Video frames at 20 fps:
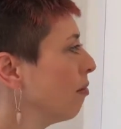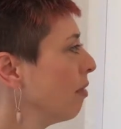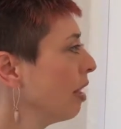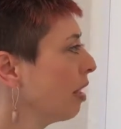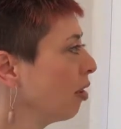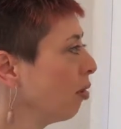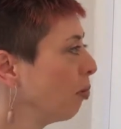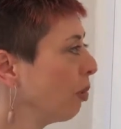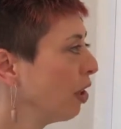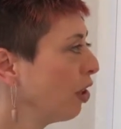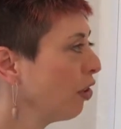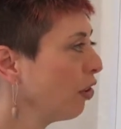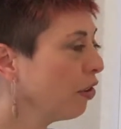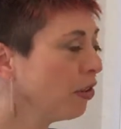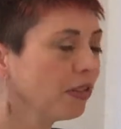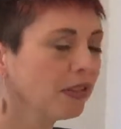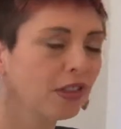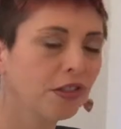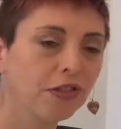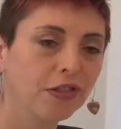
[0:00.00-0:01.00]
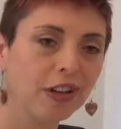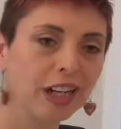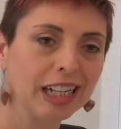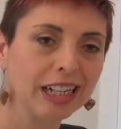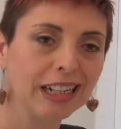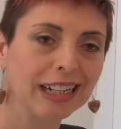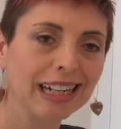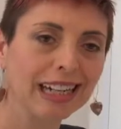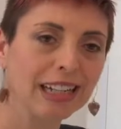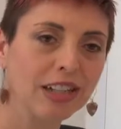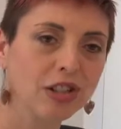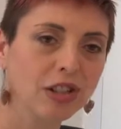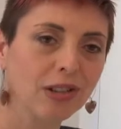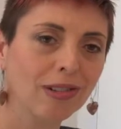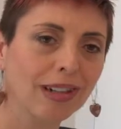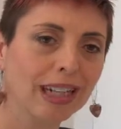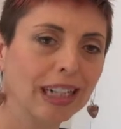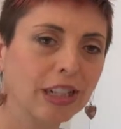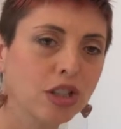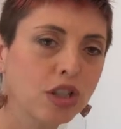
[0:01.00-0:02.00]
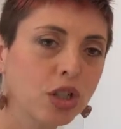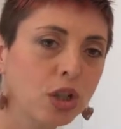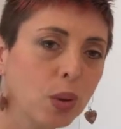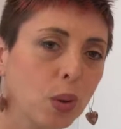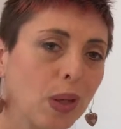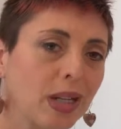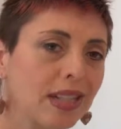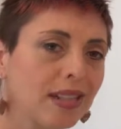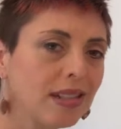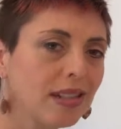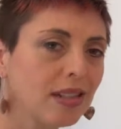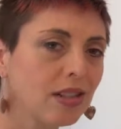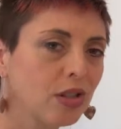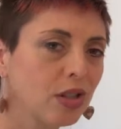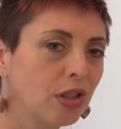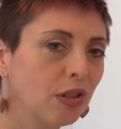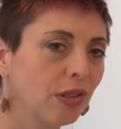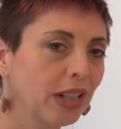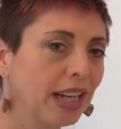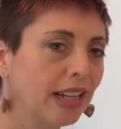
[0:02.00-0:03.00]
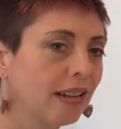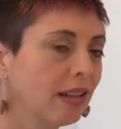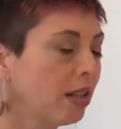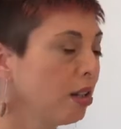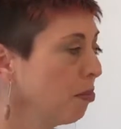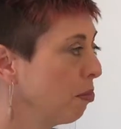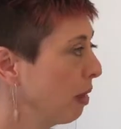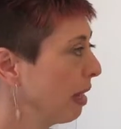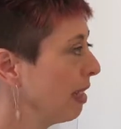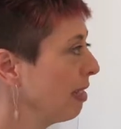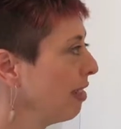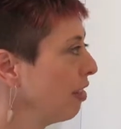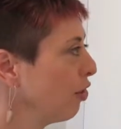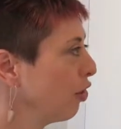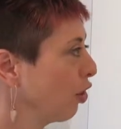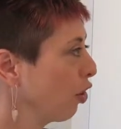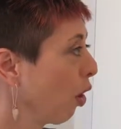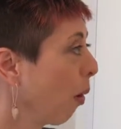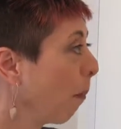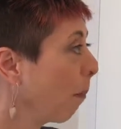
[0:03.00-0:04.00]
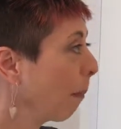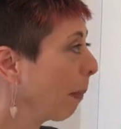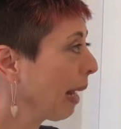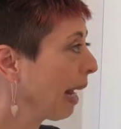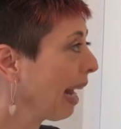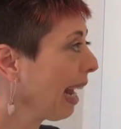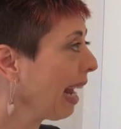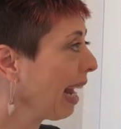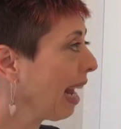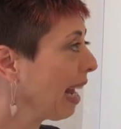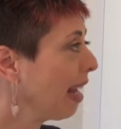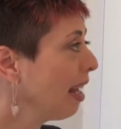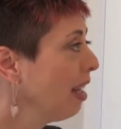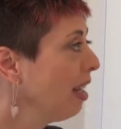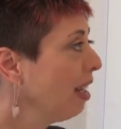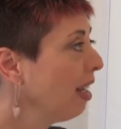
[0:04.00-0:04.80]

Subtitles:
It'll be user-friendly, she'll get choices, she'll get the ability to compare,